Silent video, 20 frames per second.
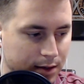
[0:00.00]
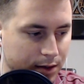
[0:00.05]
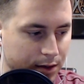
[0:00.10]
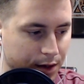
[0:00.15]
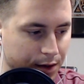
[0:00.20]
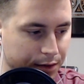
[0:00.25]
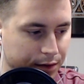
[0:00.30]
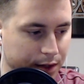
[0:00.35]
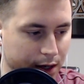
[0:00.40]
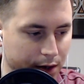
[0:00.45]

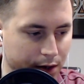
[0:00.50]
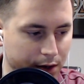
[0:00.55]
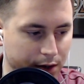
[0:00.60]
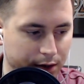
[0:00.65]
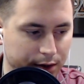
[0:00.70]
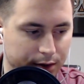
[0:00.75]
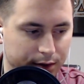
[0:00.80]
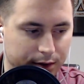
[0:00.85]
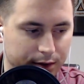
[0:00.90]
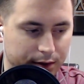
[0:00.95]
know,
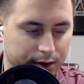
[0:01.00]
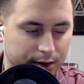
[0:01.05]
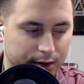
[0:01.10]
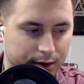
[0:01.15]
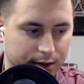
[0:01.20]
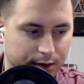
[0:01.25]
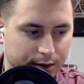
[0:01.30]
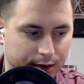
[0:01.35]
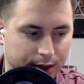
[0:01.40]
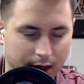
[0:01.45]
they're
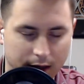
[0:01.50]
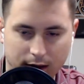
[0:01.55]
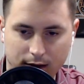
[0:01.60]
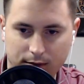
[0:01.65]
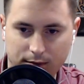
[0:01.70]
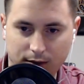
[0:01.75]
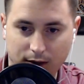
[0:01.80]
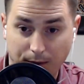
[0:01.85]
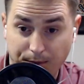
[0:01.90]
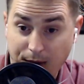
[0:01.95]
they're
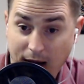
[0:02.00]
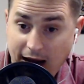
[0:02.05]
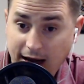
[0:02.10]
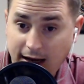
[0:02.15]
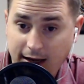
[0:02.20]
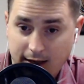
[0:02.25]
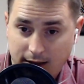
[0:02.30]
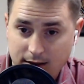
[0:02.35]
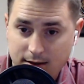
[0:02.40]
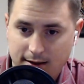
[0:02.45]
they're
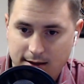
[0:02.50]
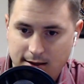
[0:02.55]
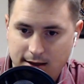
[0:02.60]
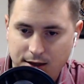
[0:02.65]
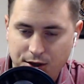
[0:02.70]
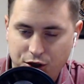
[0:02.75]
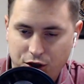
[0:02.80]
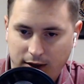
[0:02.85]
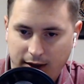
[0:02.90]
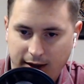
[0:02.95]
pagans
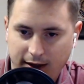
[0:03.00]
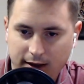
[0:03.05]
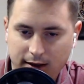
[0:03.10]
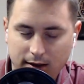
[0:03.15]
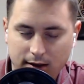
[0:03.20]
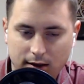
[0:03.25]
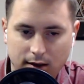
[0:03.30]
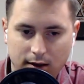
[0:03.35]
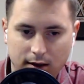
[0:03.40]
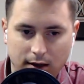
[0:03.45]
essentially,
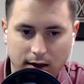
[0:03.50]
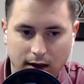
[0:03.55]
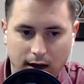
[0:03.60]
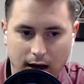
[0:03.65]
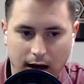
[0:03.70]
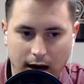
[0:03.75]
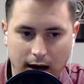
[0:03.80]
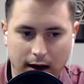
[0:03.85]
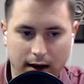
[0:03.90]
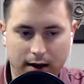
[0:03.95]

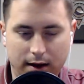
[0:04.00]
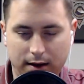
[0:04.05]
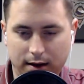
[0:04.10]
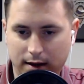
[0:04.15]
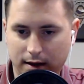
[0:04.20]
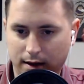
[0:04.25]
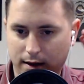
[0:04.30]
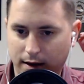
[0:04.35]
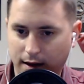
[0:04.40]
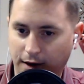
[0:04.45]
uh,
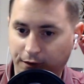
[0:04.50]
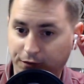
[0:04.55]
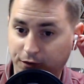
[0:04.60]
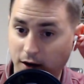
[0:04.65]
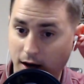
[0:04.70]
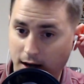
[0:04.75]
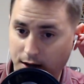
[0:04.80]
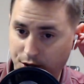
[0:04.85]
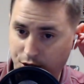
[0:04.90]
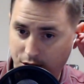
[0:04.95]
if
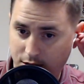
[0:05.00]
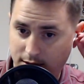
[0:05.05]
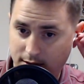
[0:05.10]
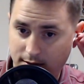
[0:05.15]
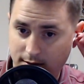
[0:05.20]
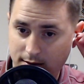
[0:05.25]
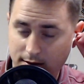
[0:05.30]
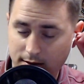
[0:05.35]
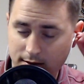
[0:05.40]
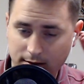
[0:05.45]
not just
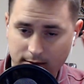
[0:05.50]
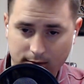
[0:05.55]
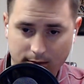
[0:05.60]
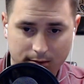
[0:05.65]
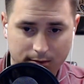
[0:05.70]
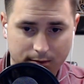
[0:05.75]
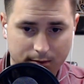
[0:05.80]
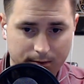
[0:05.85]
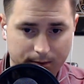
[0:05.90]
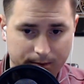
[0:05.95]

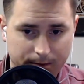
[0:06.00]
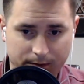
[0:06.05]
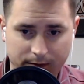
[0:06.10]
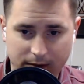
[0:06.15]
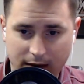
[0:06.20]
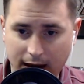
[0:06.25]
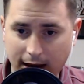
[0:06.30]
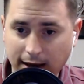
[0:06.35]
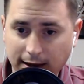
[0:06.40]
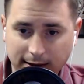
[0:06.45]

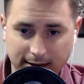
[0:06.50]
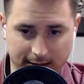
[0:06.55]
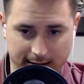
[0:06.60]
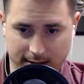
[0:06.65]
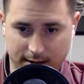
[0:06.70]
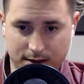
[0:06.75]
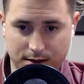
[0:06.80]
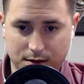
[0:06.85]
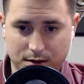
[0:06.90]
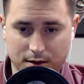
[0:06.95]

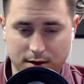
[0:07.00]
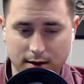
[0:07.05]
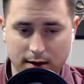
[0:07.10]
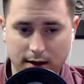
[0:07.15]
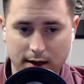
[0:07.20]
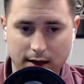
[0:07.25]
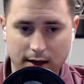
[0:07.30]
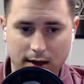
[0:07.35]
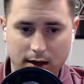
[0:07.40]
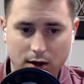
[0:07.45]
atheists
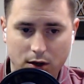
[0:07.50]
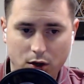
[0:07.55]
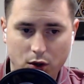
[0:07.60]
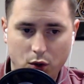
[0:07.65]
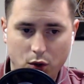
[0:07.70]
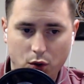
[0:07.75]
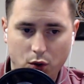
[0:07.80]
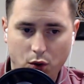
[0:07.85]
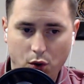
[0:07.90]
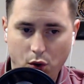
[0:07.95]

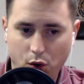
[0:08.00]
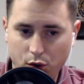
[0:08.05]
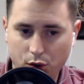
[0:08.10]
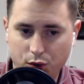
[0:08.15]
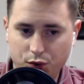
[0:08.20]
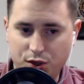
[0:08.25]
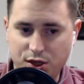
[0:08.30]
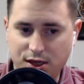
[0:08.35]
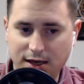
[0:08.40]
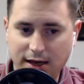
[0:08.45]

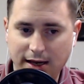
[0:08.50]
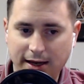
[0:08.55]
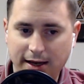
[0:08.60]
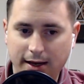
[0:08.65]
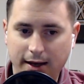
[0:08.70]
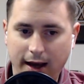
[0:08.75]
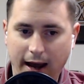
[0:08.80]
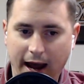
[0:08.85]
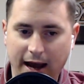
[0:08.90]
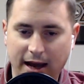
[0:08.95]
who
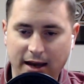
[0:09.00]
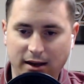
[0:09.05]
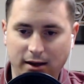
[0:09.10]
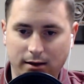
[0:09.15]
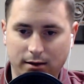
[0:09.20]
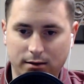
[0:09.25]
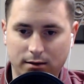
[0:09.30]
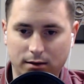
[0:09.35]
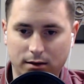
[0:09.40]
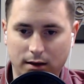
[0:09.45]
see
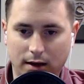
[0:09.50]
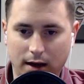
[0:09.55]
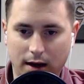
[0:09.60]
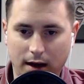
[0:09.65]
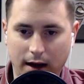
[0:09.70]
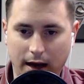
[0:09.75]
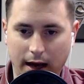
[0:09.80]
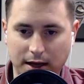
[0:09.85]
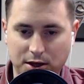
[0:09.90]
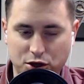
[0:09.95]
a
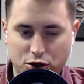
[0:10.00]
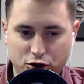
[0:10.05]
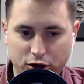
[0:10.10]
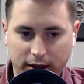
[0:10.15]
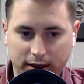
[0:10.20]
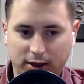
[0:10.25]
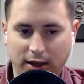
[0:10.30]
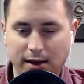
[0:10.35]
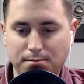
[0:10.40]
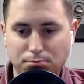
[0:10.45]
a
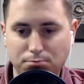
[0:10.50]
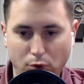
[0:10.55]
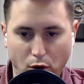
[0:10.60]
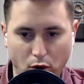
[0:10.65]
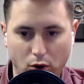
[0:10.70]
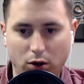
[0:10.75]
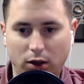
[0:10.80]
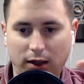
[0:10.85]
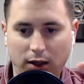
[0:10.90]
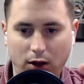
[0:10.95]
strictly
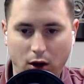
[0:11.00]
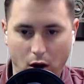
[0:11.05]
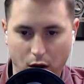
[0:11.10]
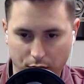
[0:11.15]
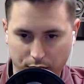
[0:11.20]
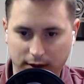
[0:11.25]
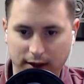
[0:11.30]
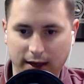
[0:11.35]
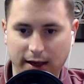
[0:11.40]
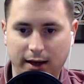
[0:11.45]
moral
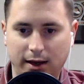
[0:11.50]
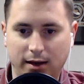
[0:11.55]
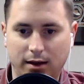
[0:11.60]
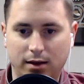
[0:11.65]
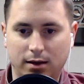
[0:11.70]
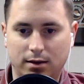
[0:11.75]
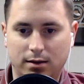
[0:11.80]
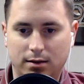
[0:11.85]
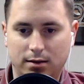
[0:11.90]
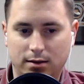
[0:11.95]

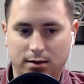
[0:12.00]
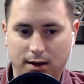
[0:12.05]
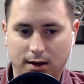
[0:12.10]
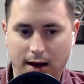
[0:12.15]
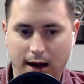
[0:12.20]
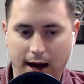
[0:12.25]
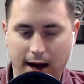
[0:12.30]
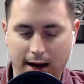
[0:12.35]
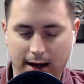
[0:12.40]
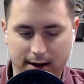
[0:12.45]
only
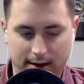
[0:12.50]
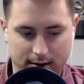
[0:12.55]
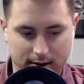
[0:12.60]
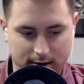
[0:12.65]
uh,